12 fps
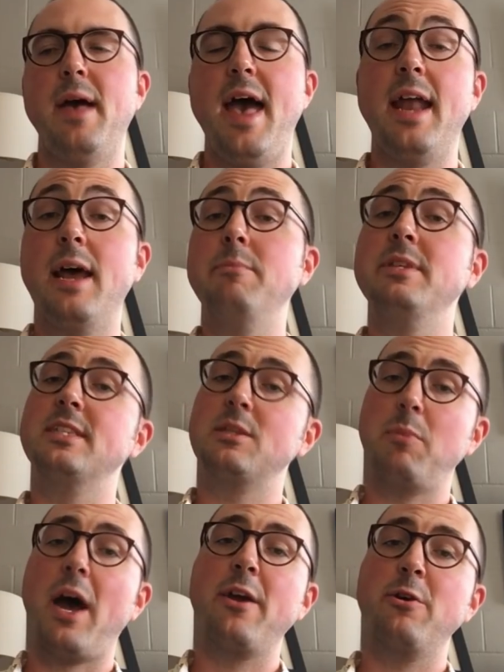and I'm
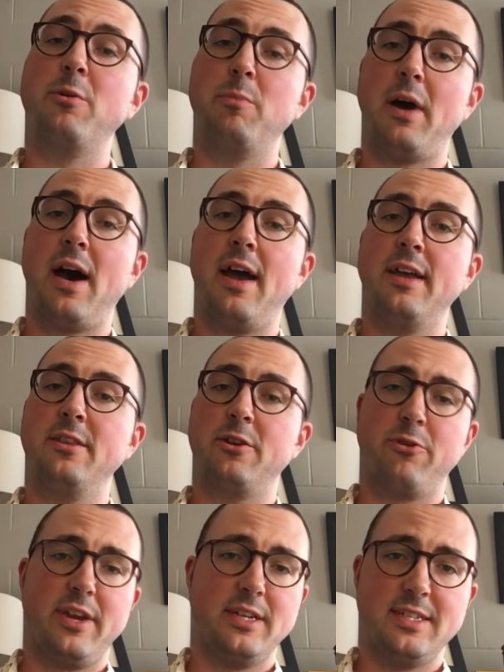inspired by the
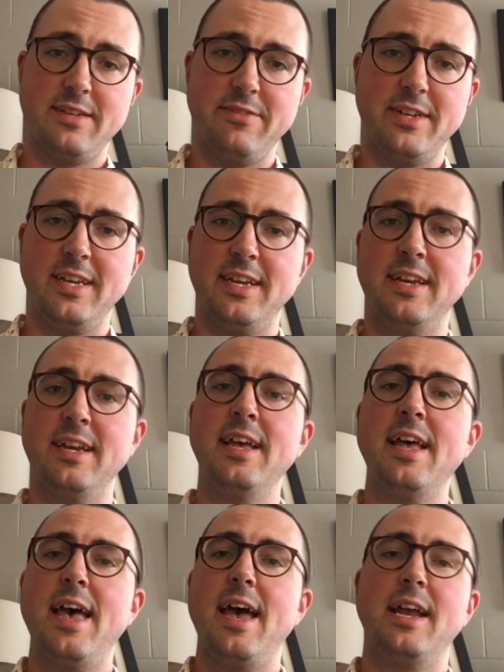creativity,
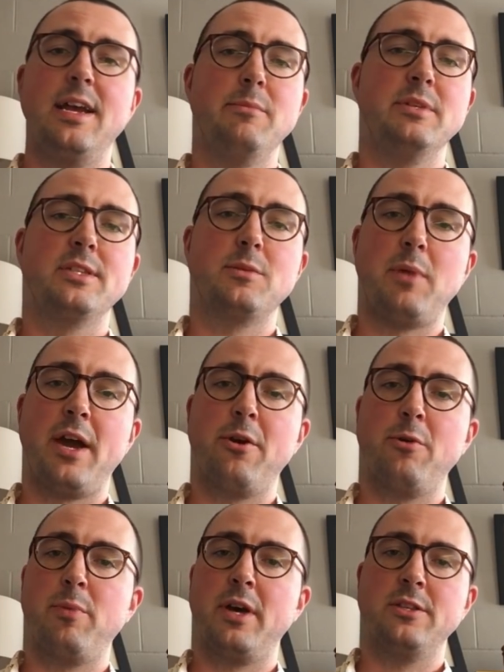and I'm
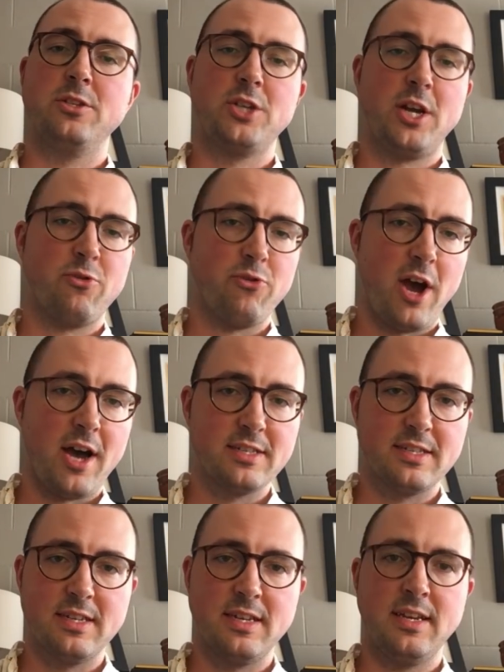inspired by the
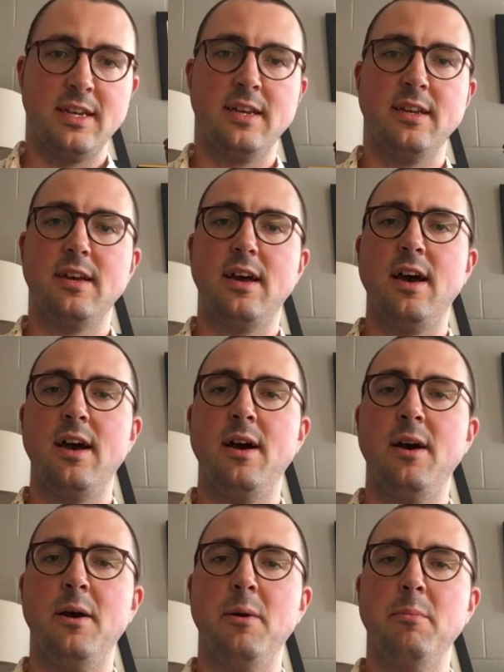generosity.
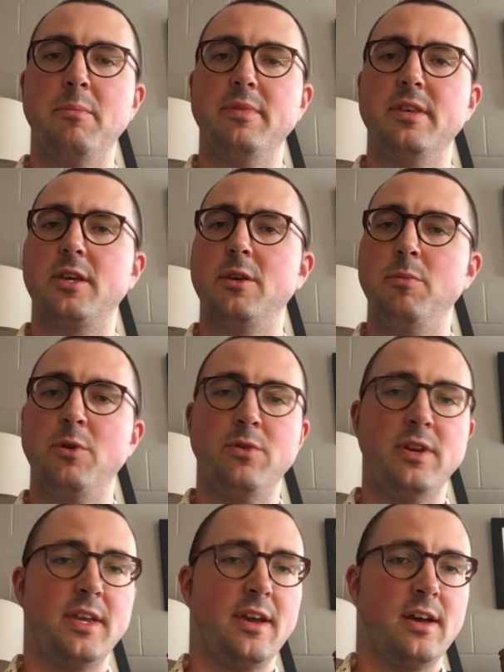The
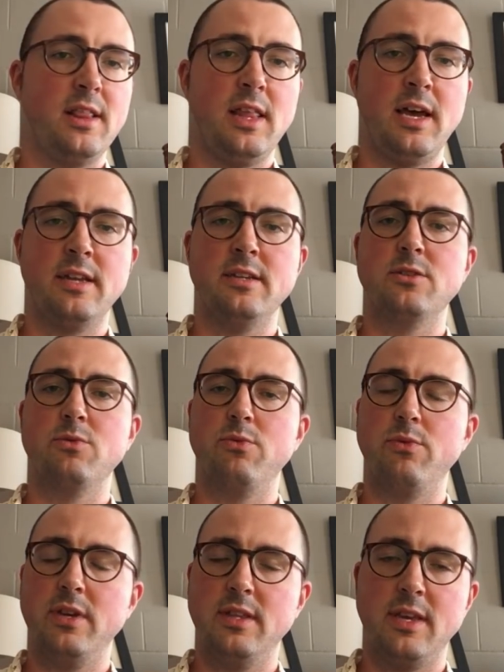community online is
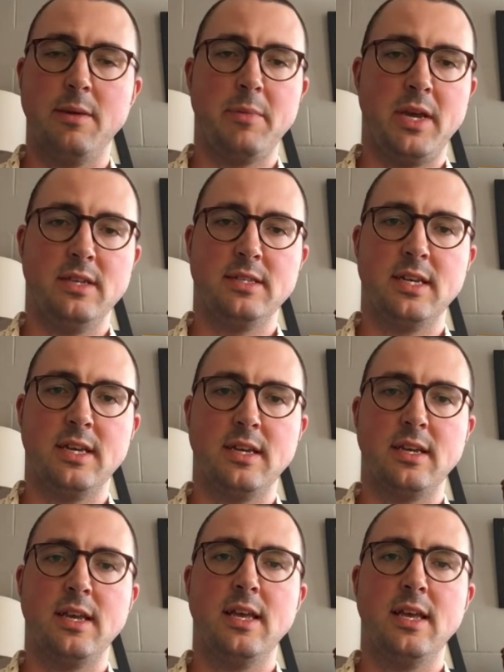really amazing.